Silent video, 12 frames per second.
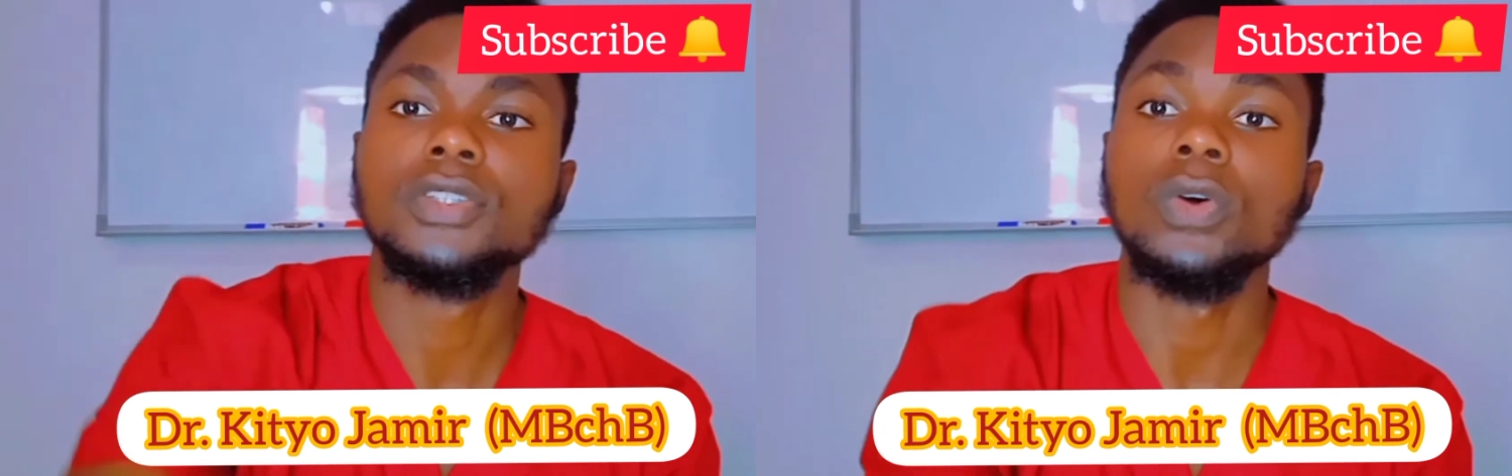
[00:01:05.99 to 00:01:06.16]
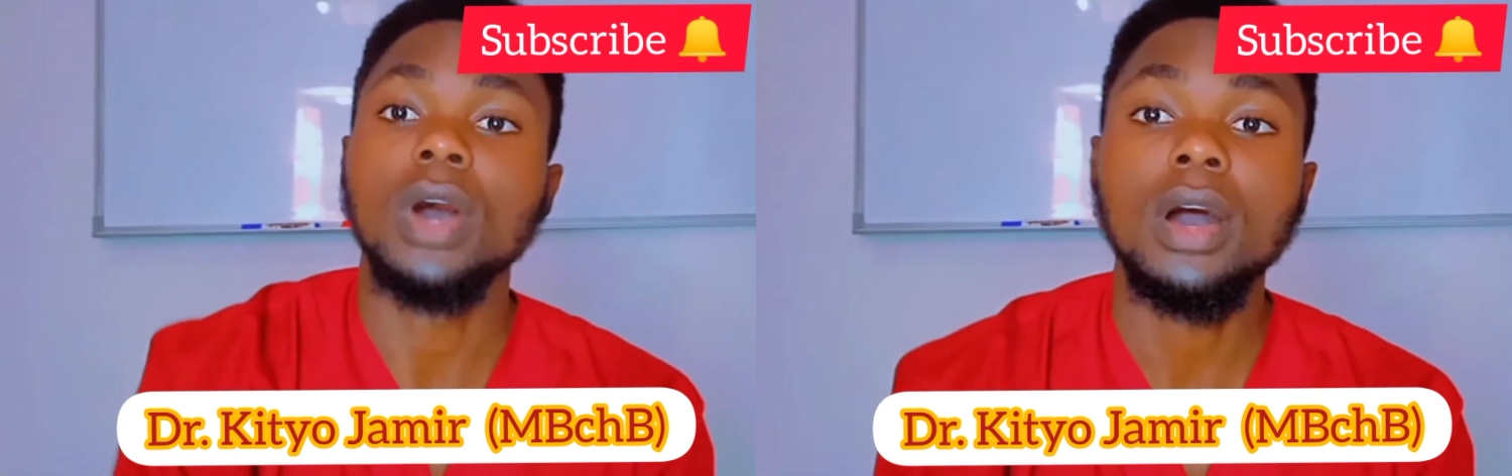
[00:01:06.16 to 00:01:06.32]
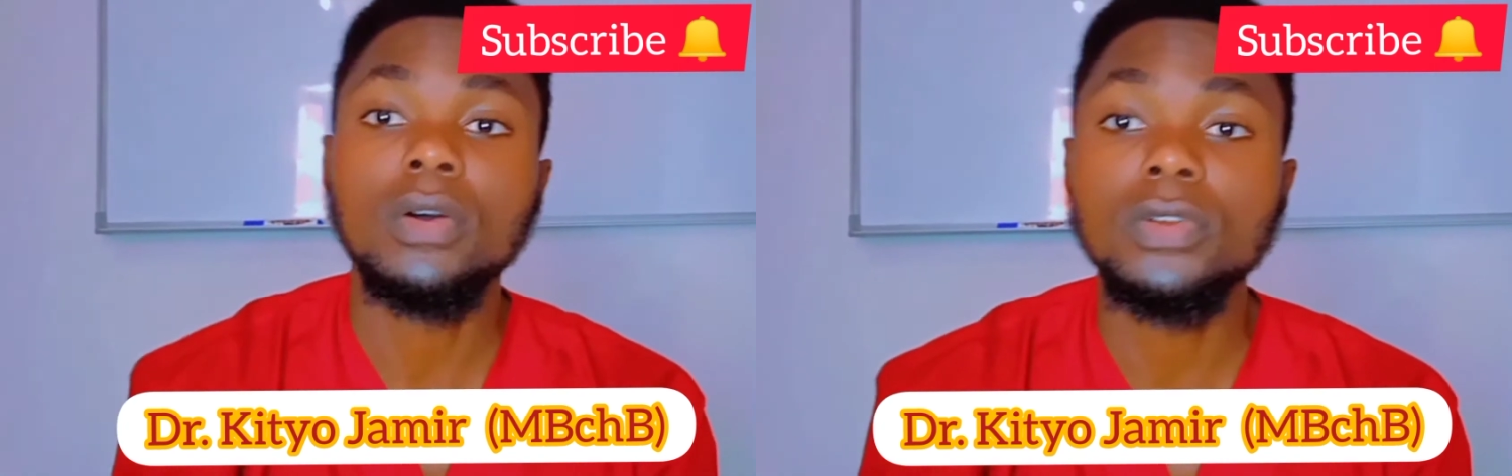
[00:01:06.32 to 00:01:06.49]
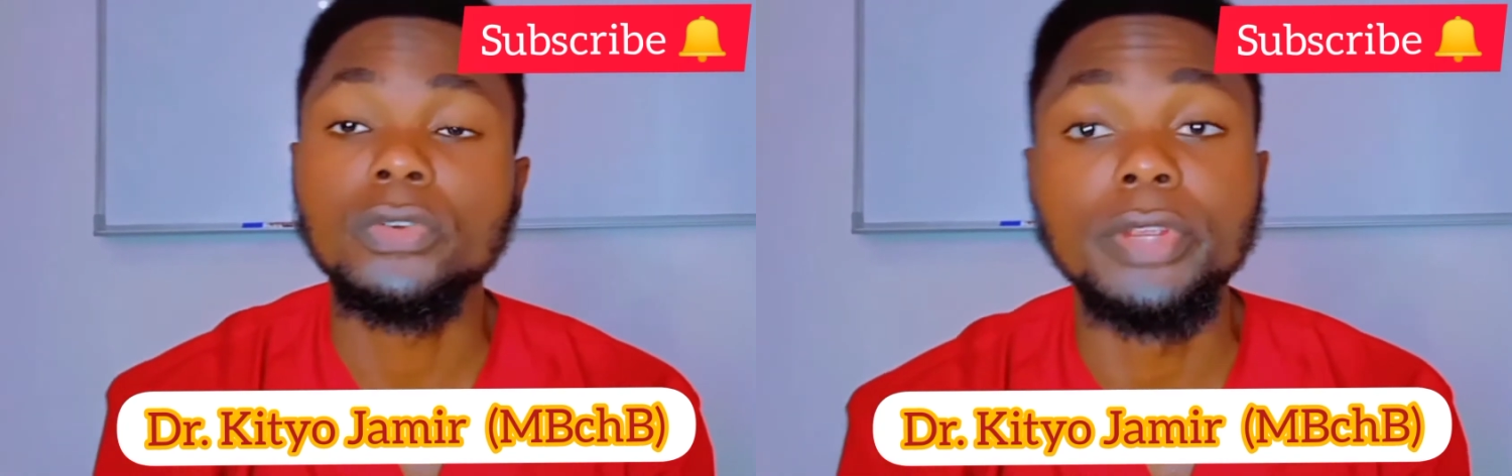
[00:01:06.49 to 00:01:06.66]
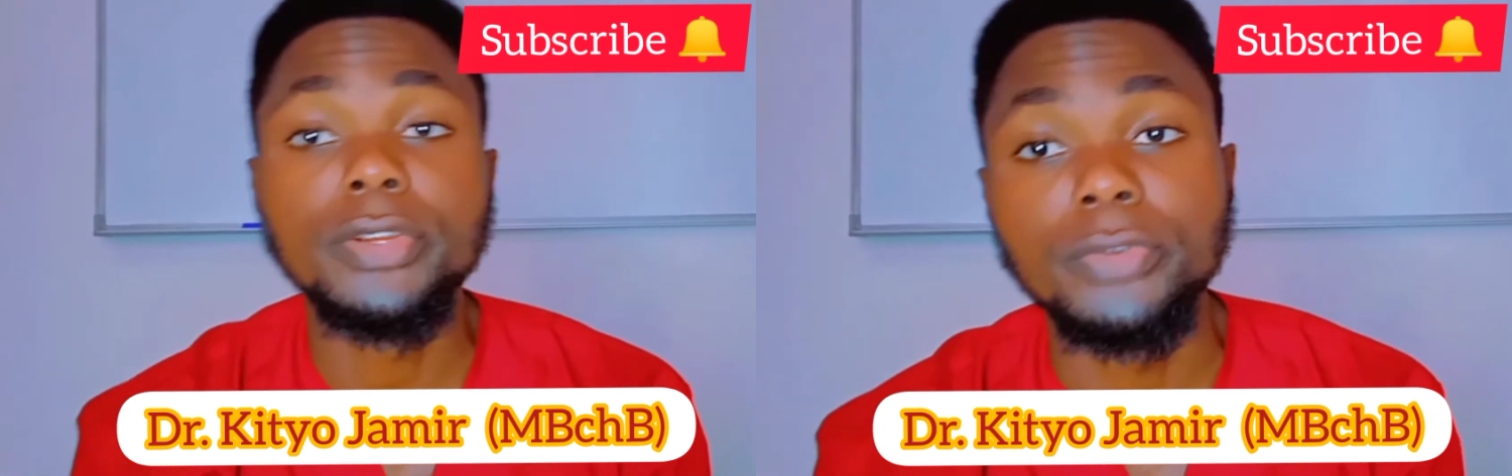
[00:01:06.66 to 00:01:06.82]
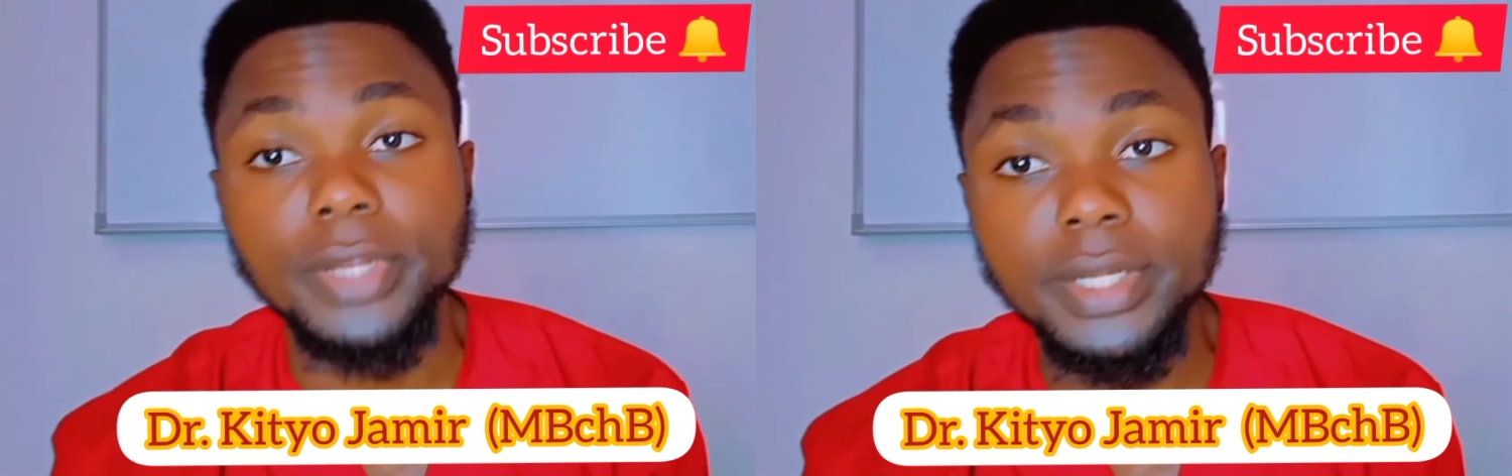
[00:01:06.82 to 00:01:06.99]
how do we
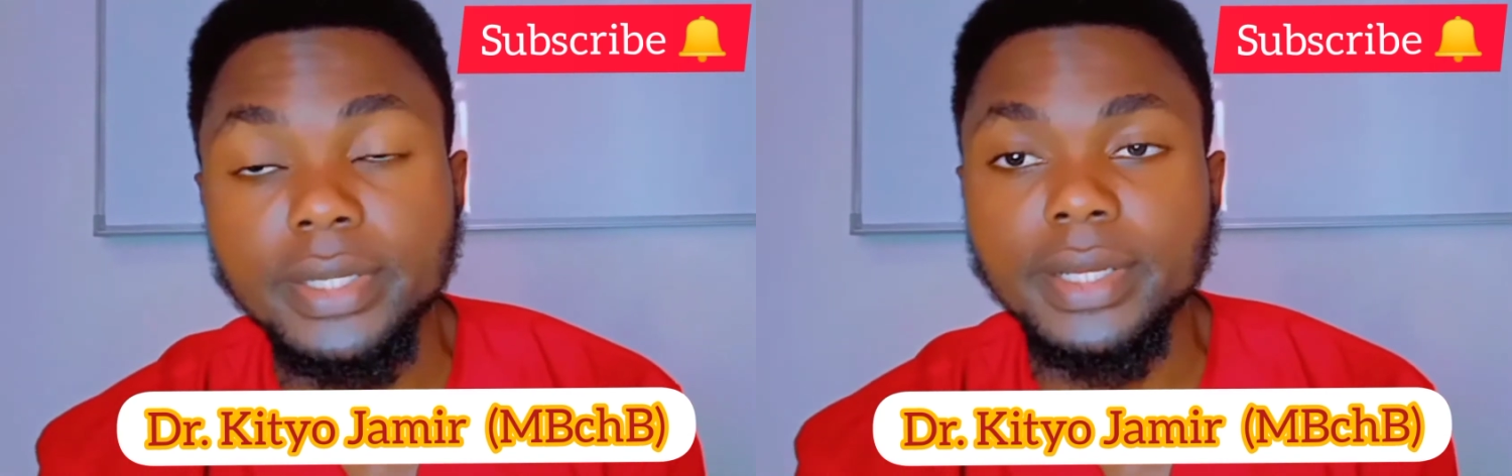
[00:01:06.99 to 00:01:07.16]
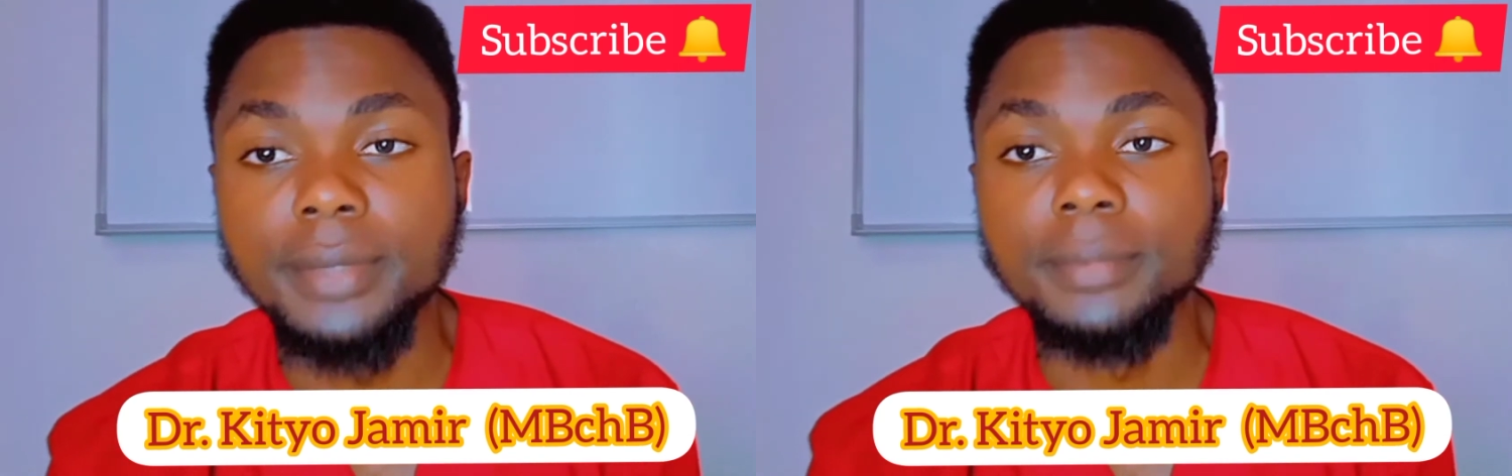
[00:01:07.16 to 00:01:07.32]
treat them?